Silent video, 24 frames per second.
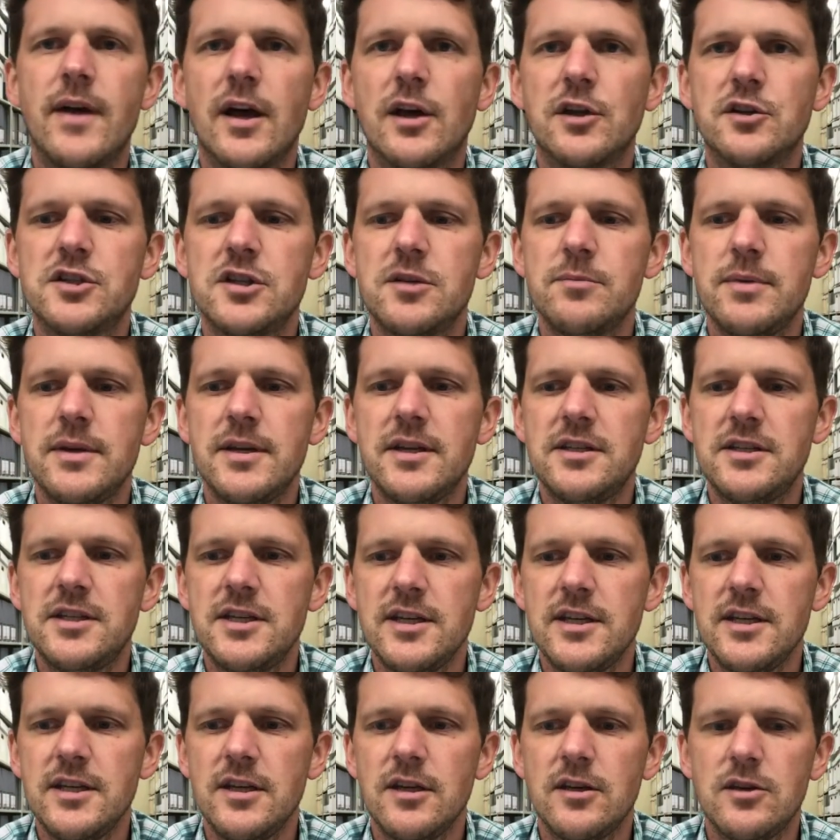
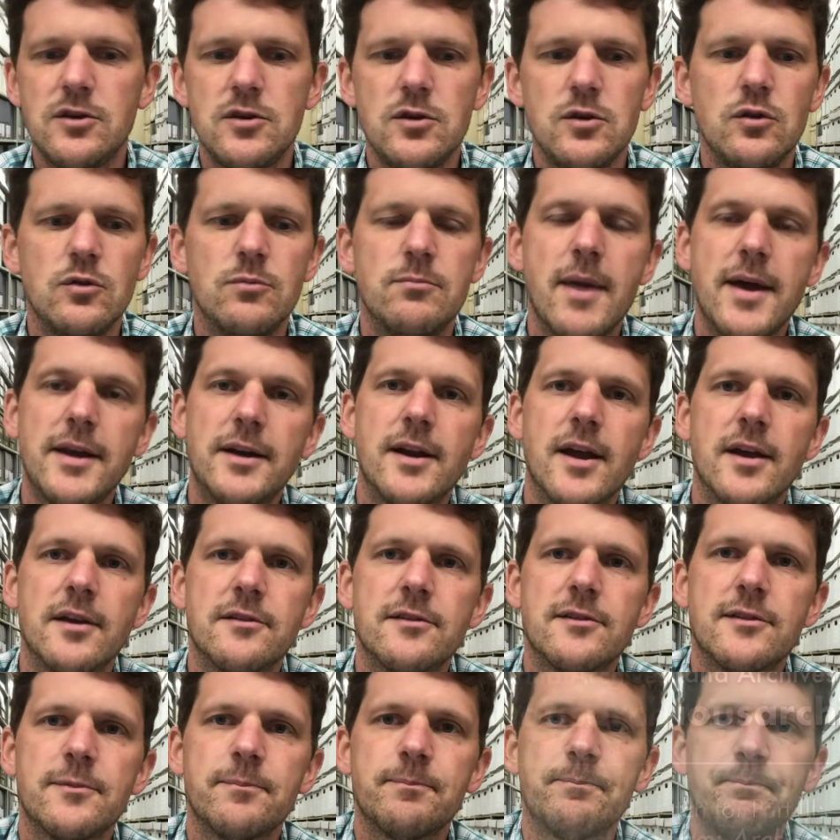LGBTQ
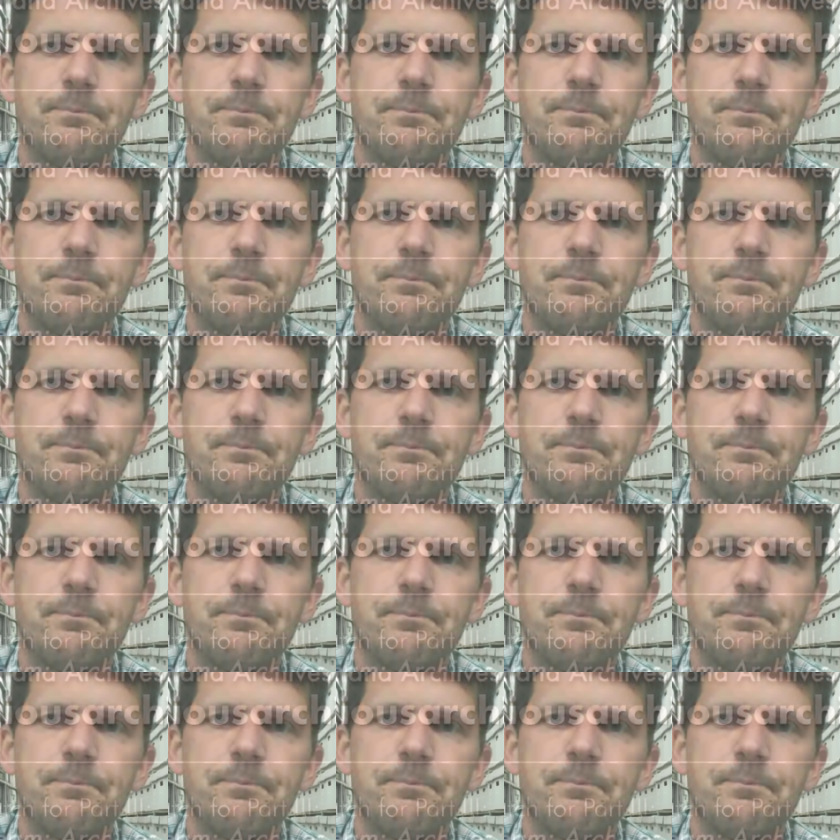Mennonites.